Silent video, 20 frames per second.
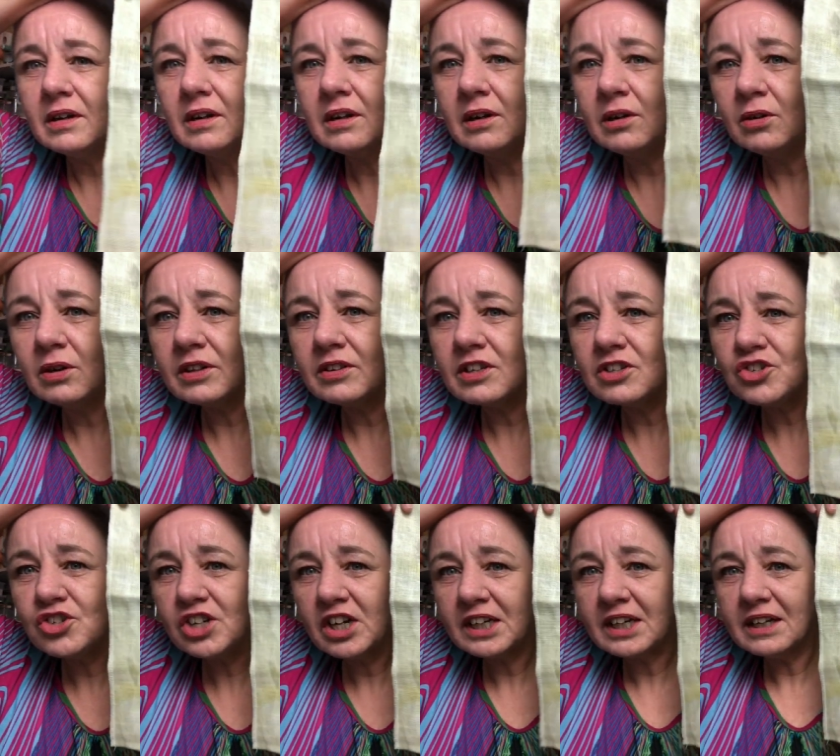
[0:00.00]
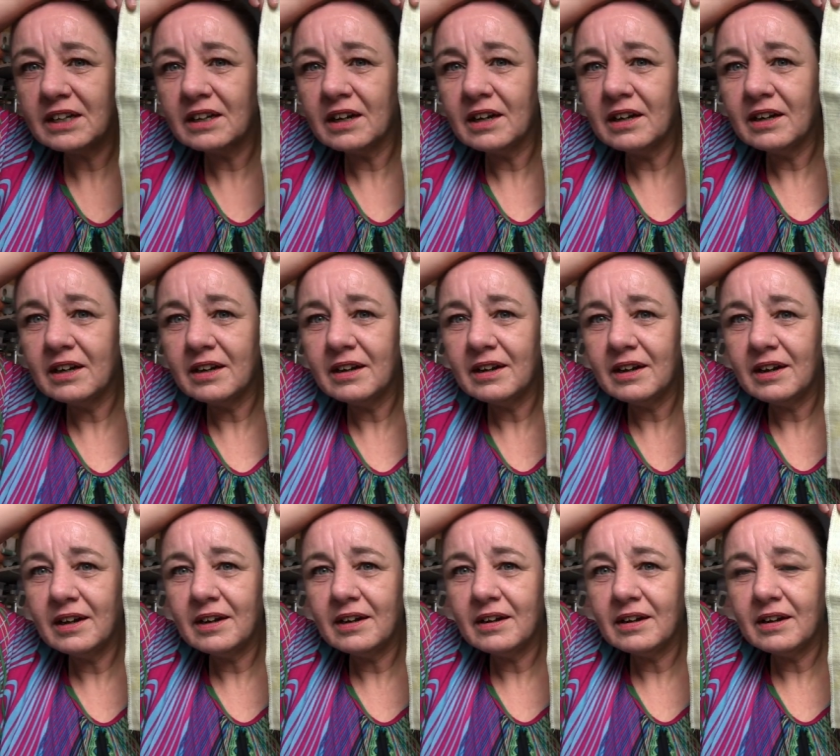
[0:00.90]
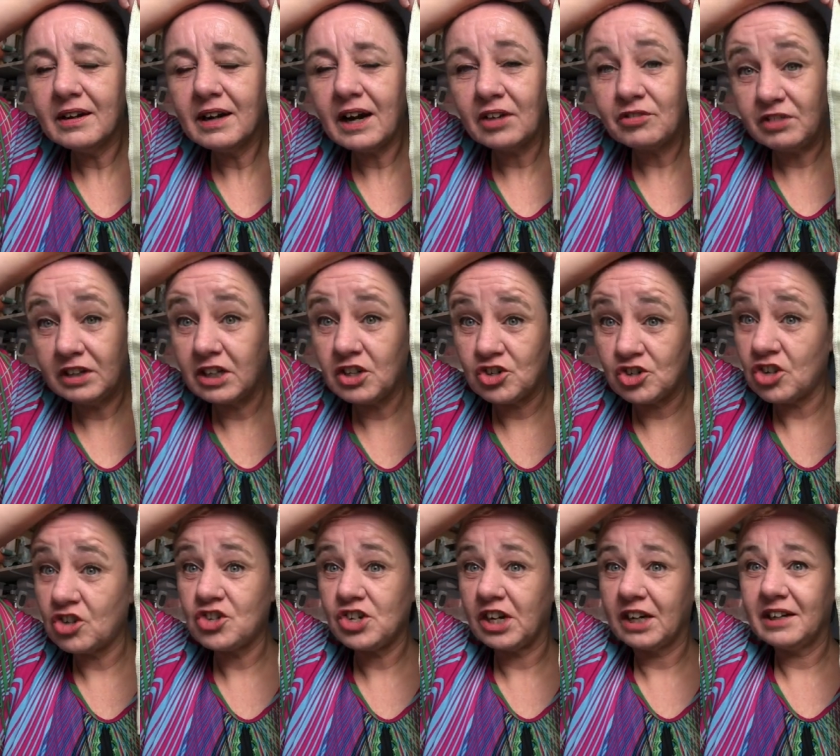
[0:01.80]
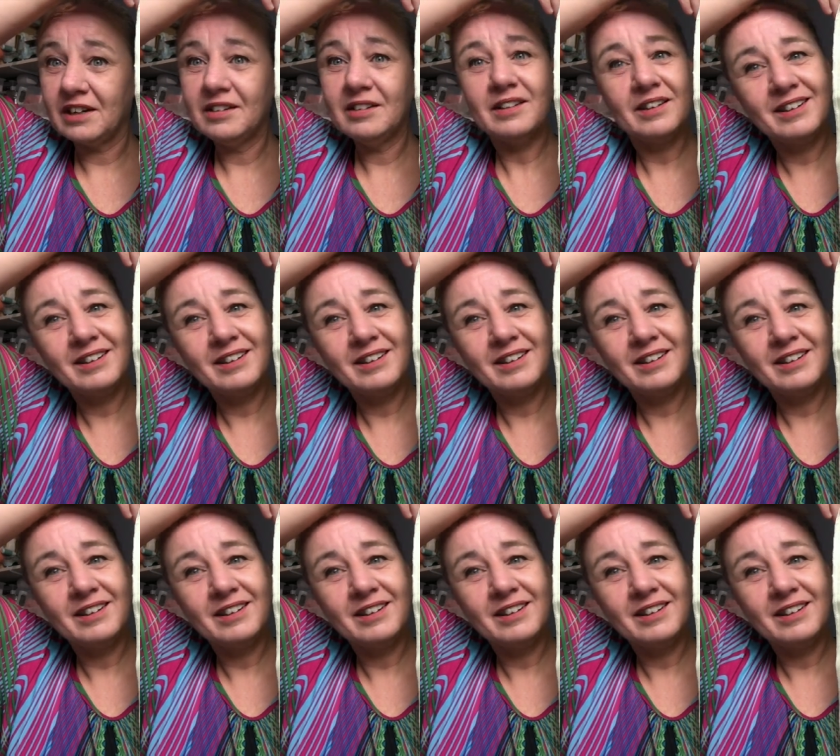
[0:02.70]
Look at this chicken. I finished the chicken.